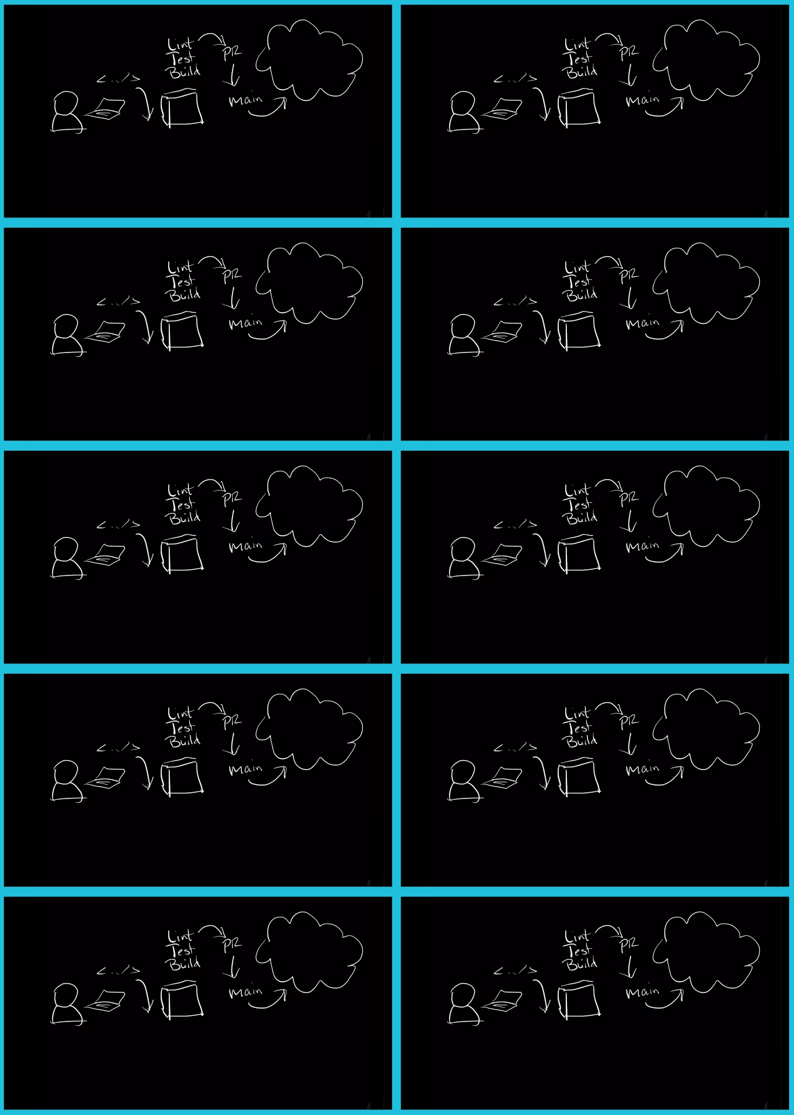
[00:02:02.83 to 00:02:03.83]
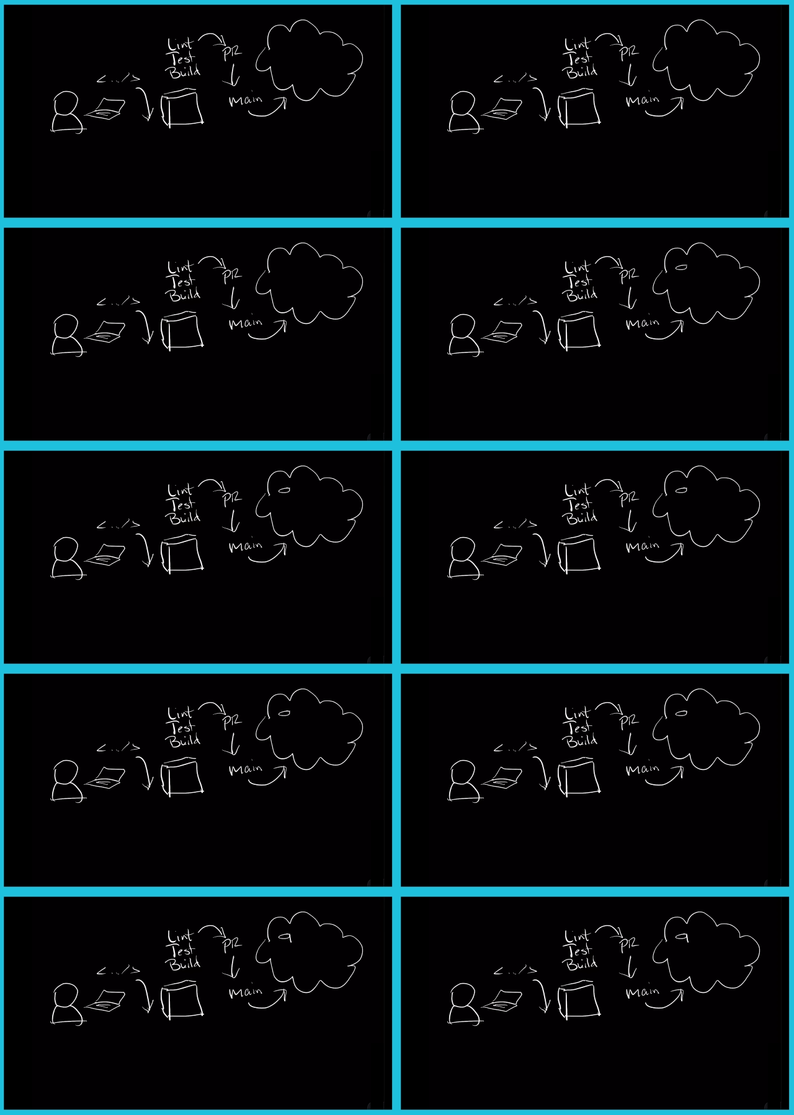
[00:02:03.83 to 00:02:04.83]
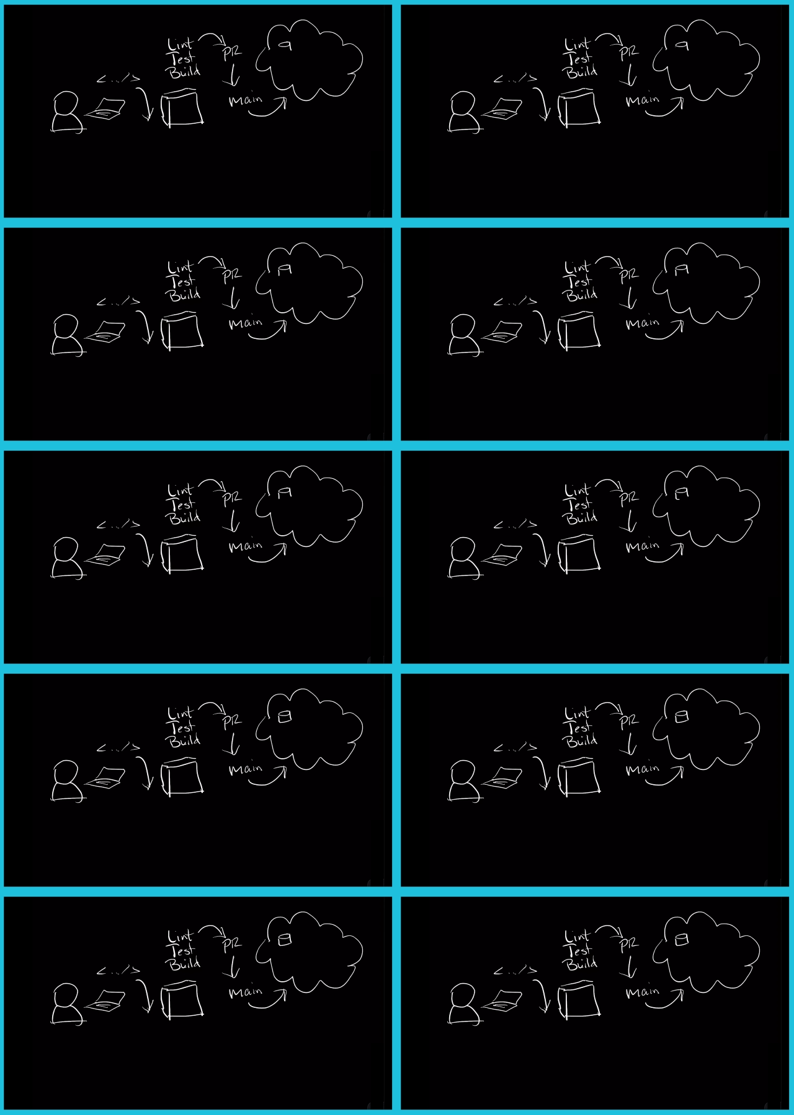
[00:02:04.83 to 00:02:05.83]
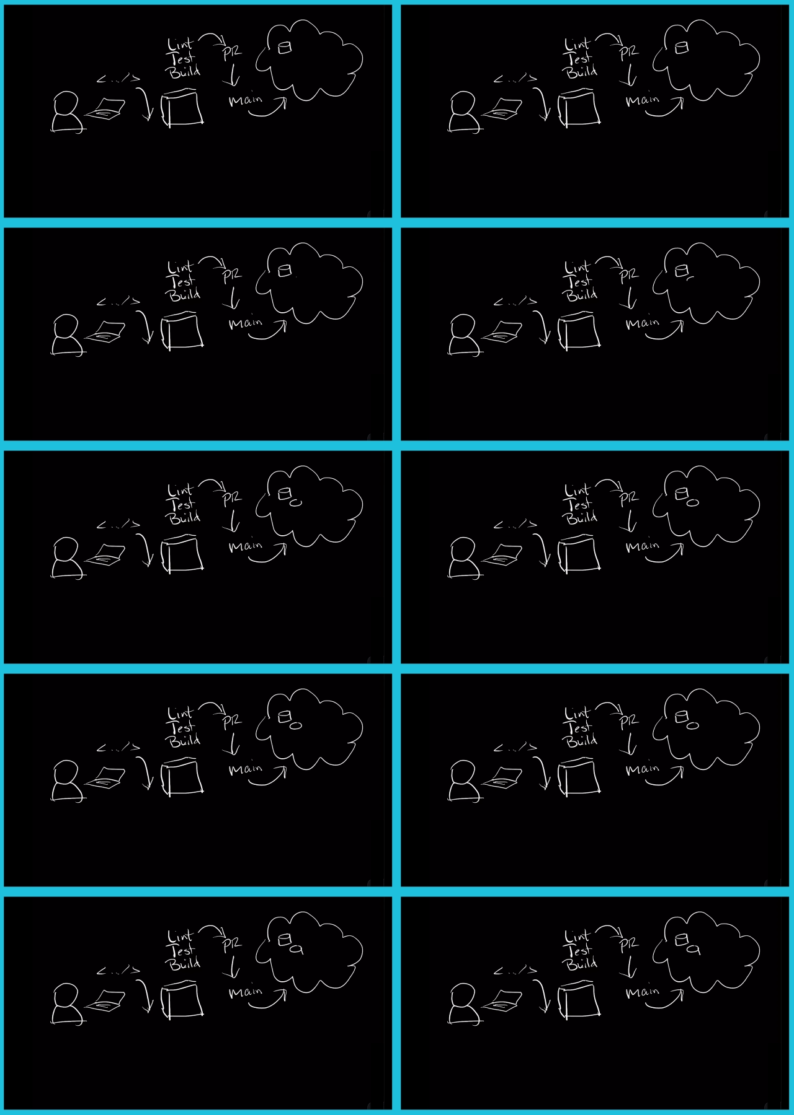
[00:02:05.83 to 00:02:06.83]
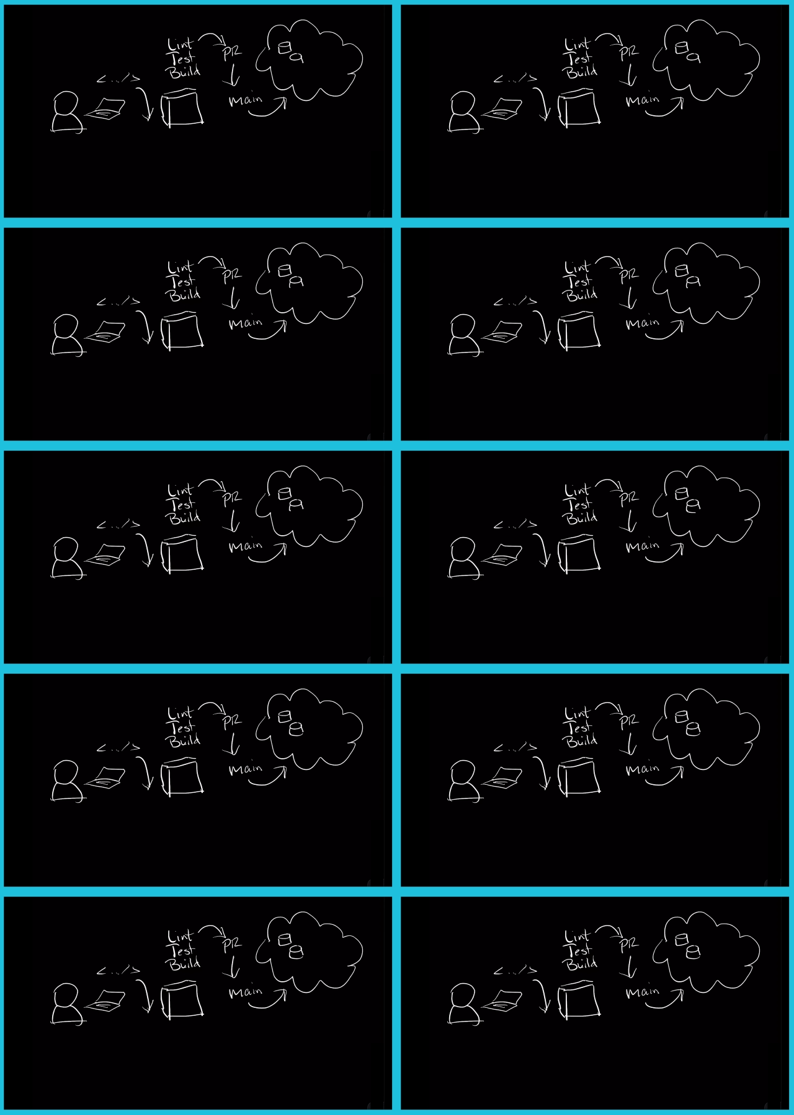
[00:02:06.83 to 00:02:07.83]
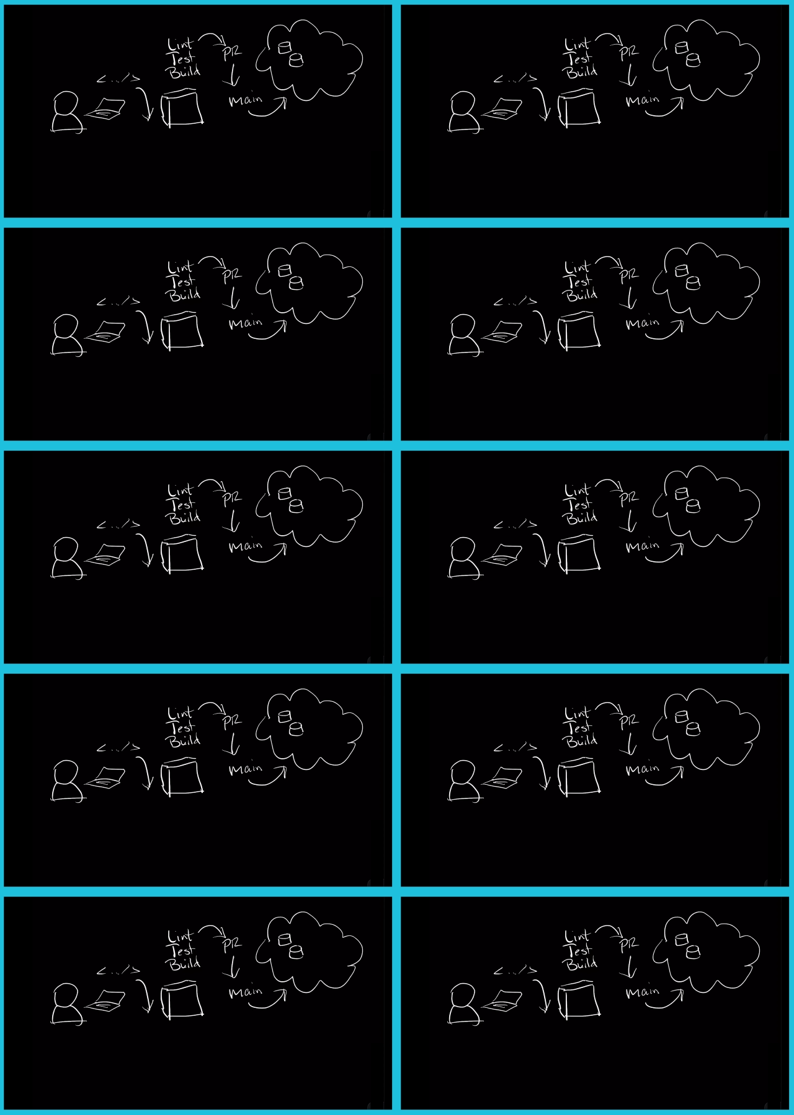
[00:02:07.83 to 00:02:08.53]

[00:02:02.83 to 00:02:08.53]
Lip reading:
Nobody's mouth can be seen.